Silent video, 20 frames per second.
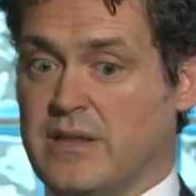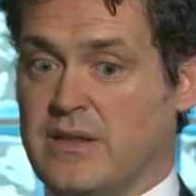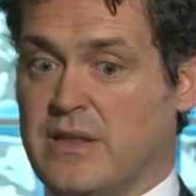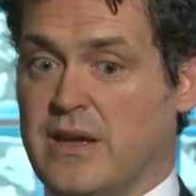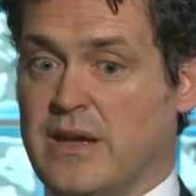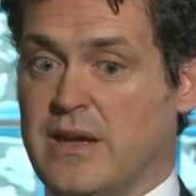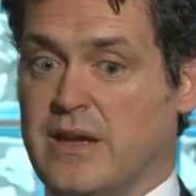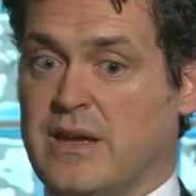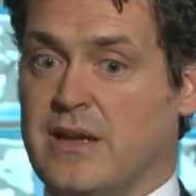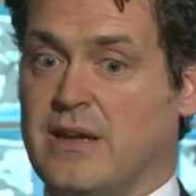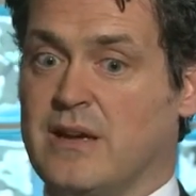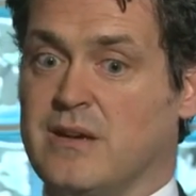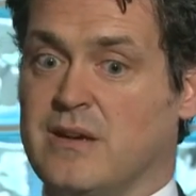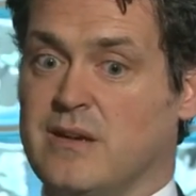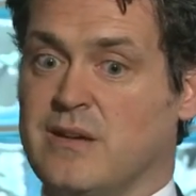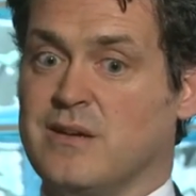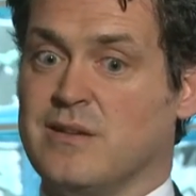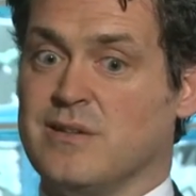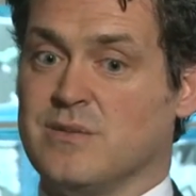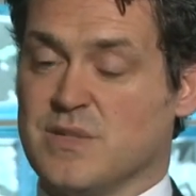they
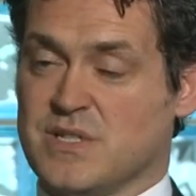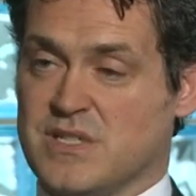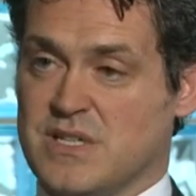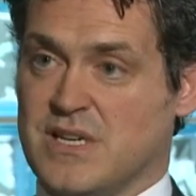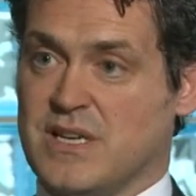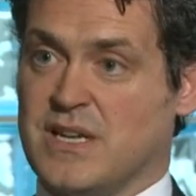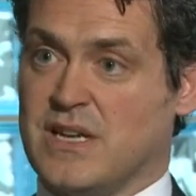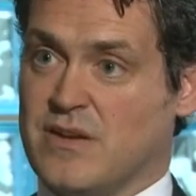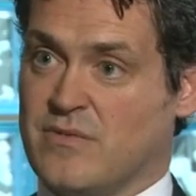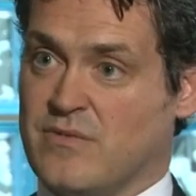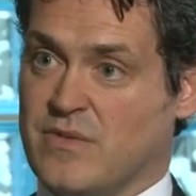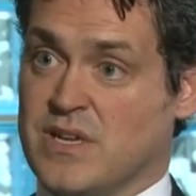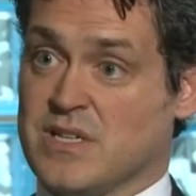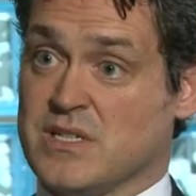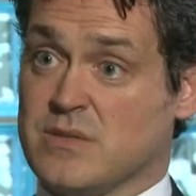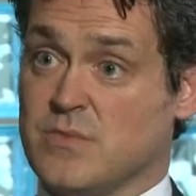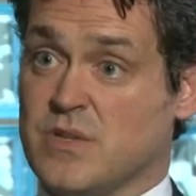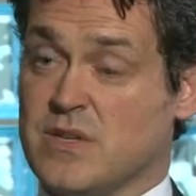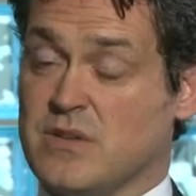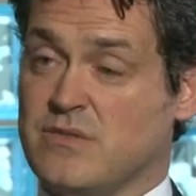are seeking
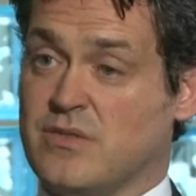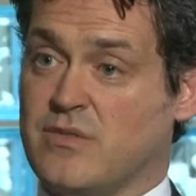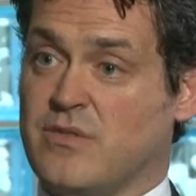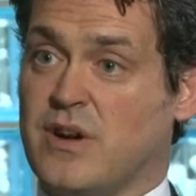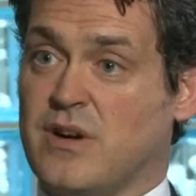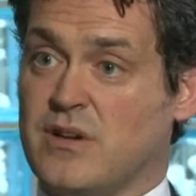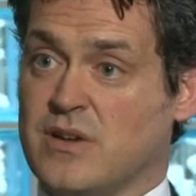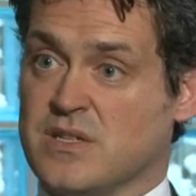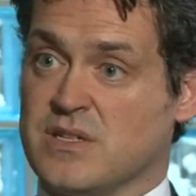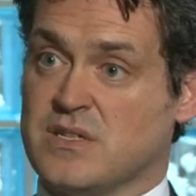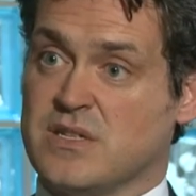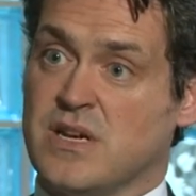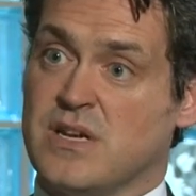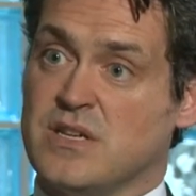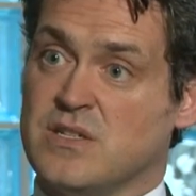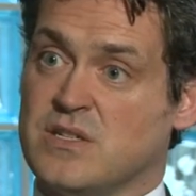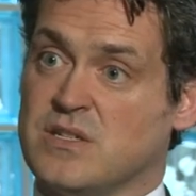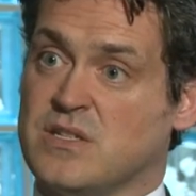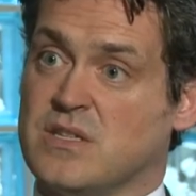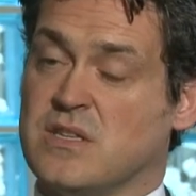investment for various
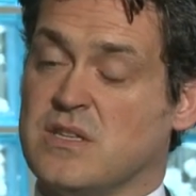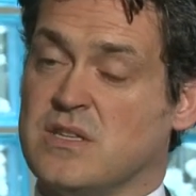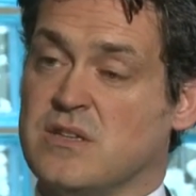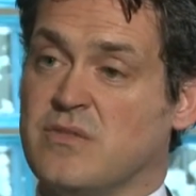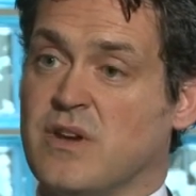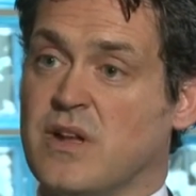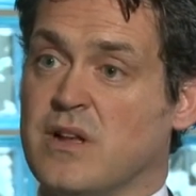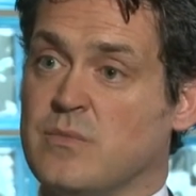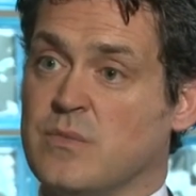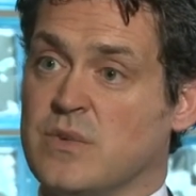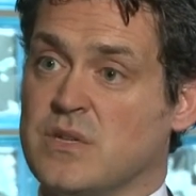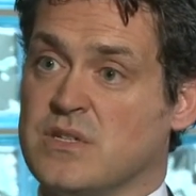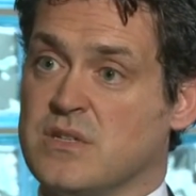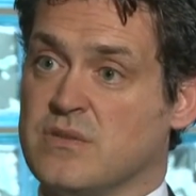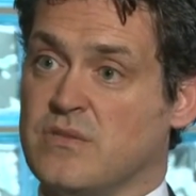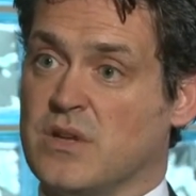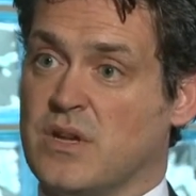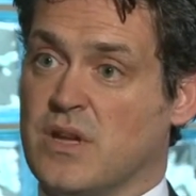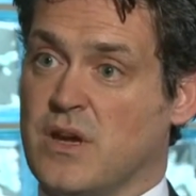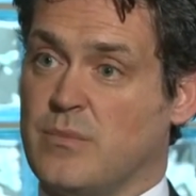stages in the development
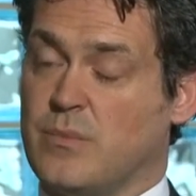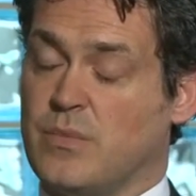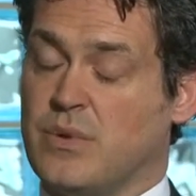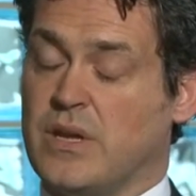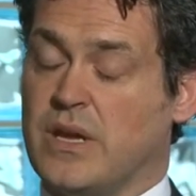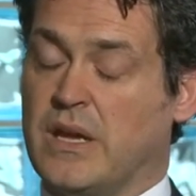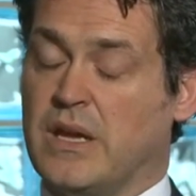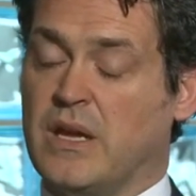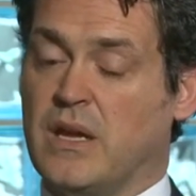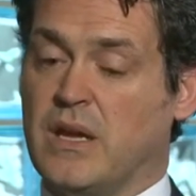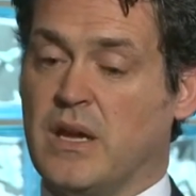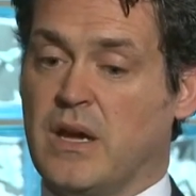of the company.